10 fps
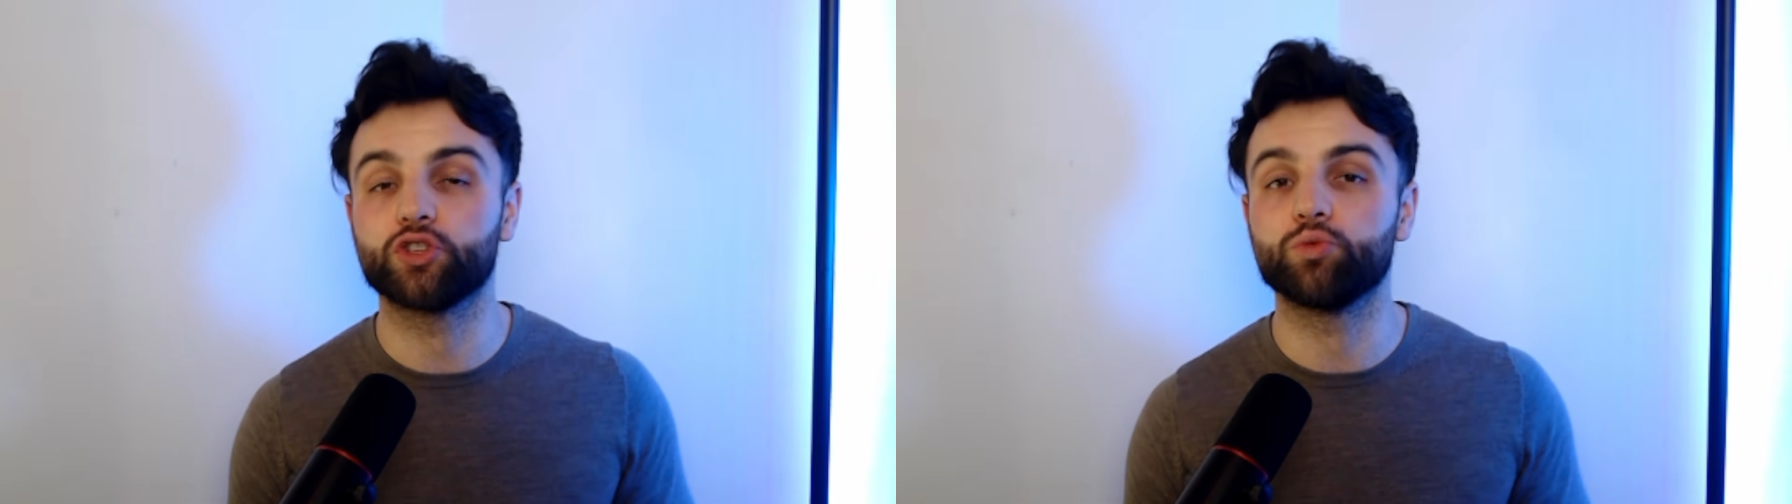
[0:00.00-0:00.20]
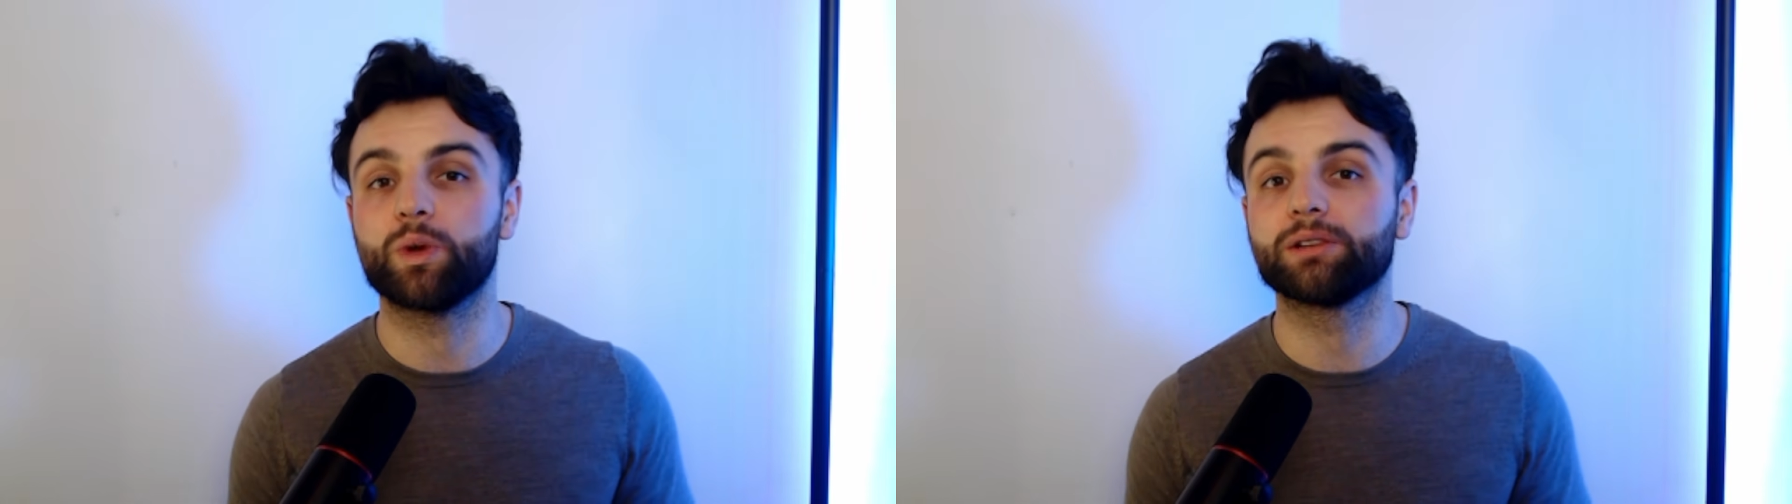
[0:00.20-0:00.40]

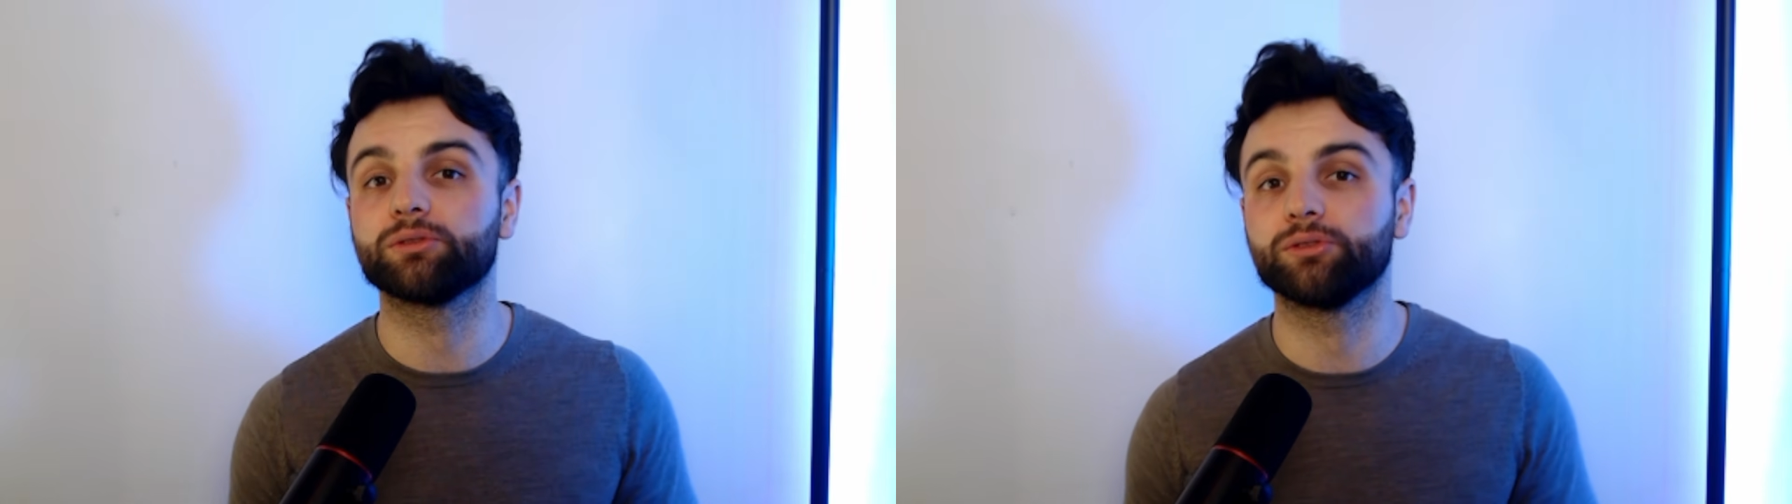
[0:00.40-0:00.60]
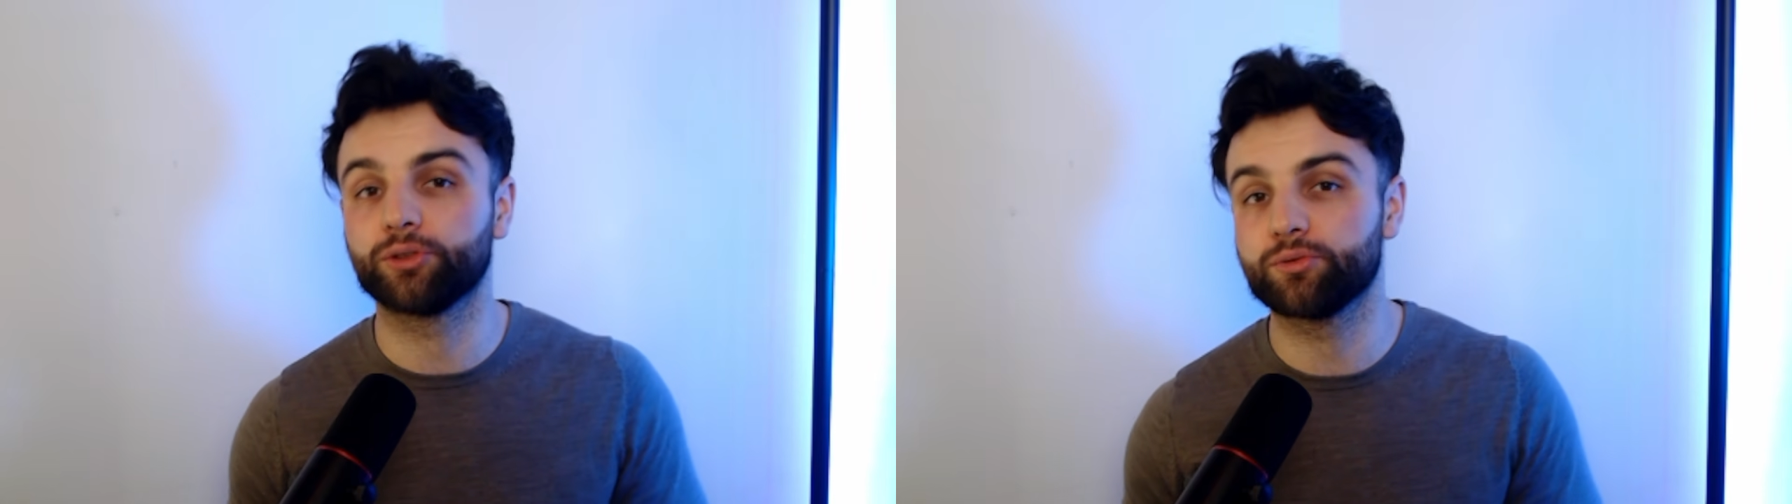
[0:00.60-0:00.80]
you will
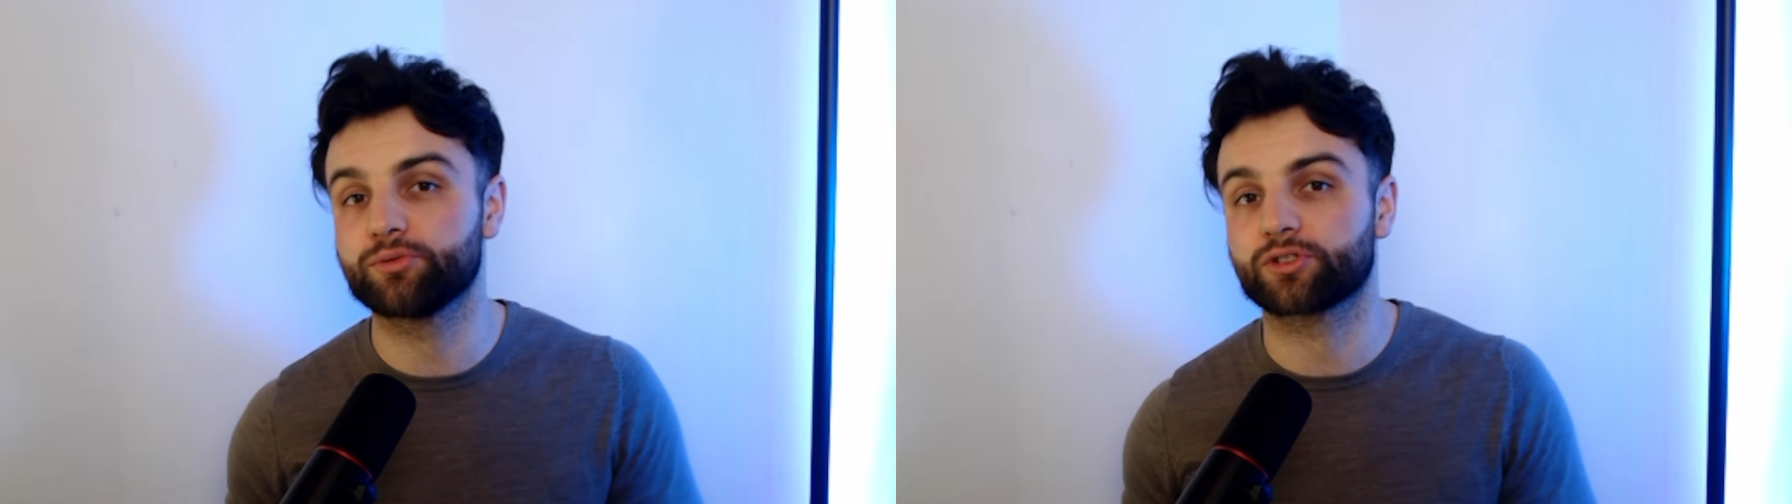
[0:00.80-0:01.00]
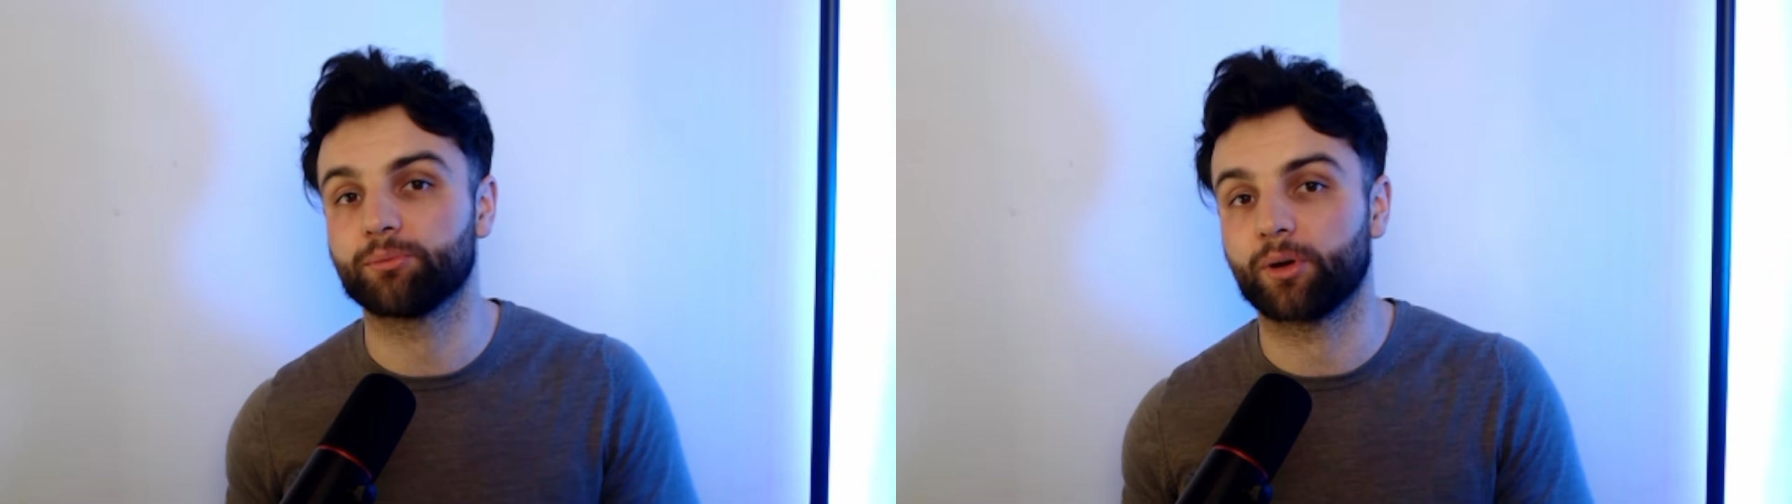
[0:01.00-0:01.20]

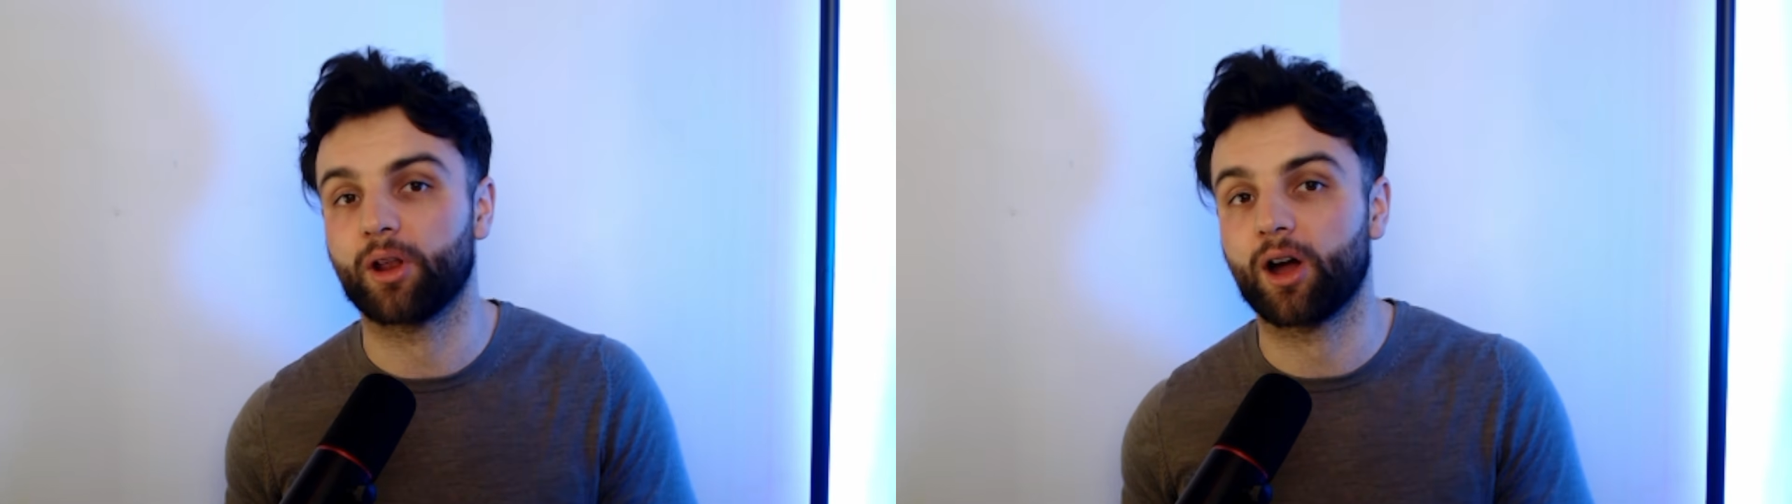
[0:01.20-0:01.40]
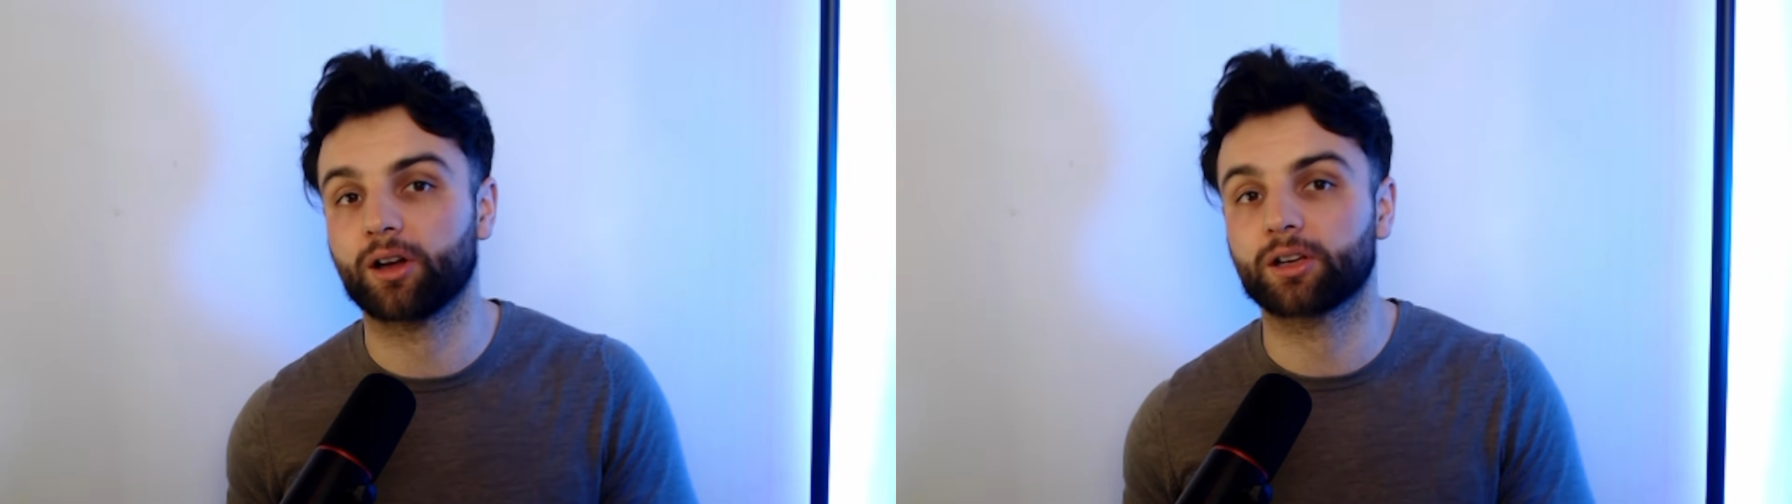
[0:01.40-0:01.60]
lose the
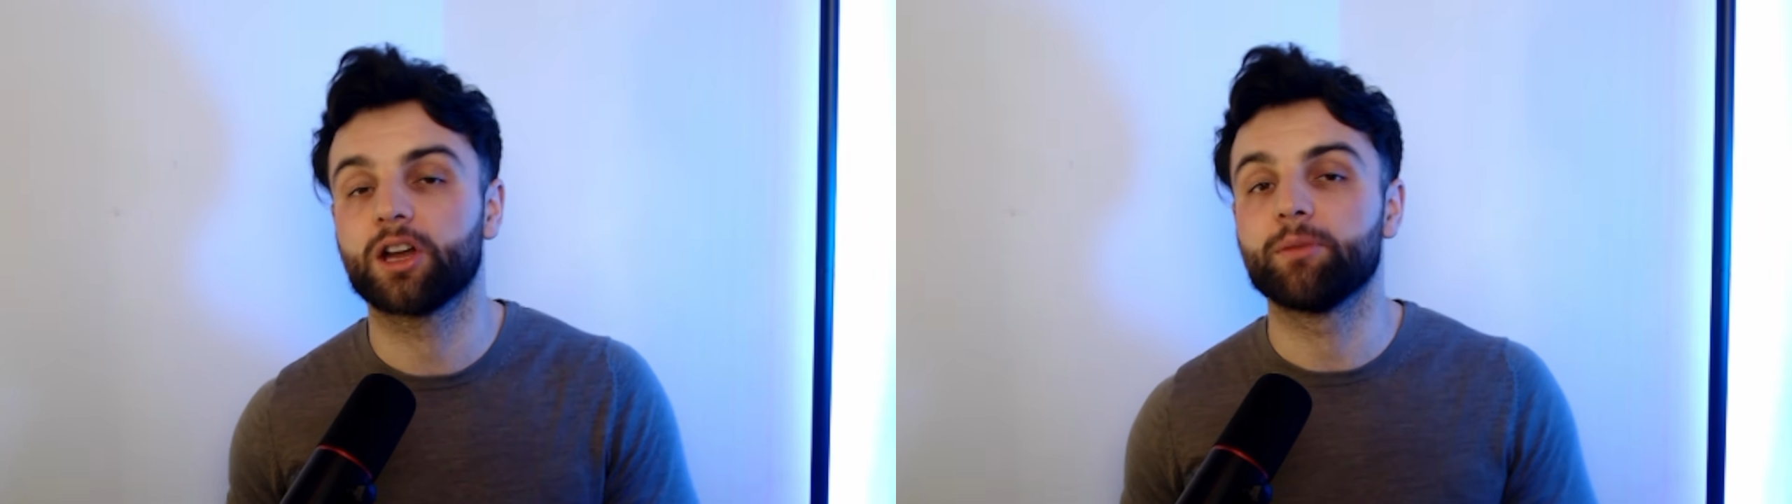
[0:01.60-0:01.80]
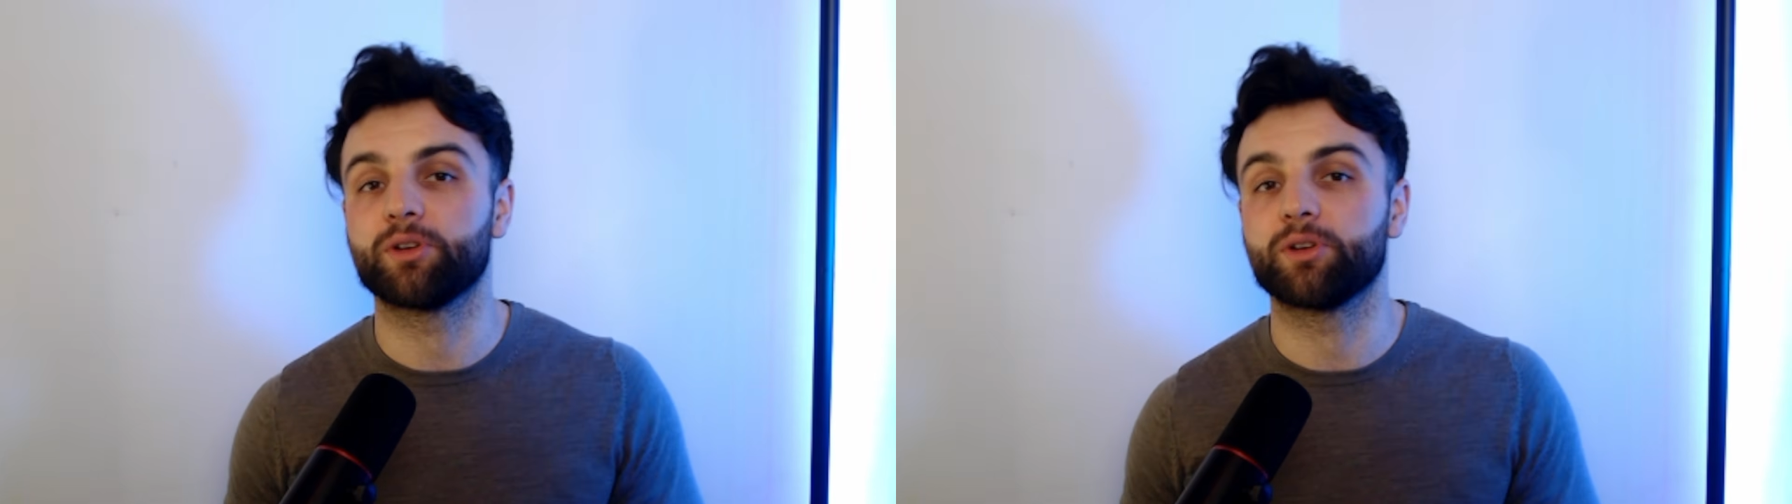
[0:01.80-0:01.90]
Monarch,